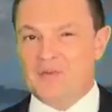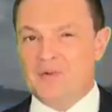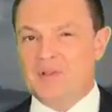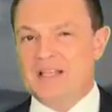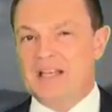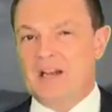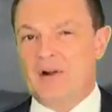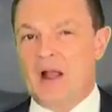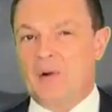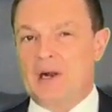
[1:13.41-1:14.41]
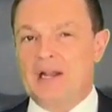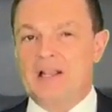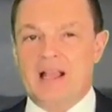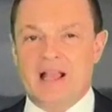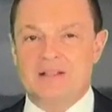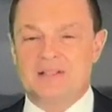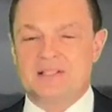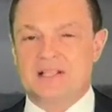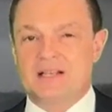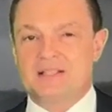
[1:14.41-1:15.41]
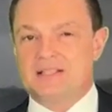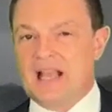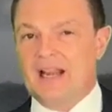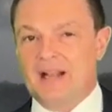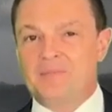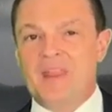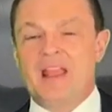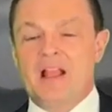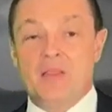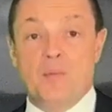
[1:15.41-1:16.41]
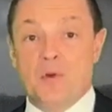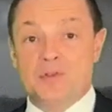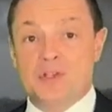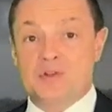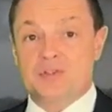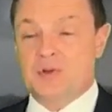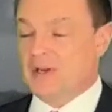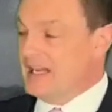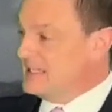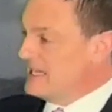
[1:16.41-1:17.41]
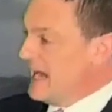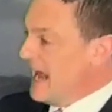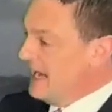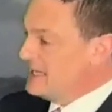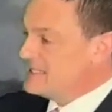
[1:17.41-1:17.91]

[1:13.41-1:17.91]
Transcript: through the dinner hour as the sun is setting, the most concerning today.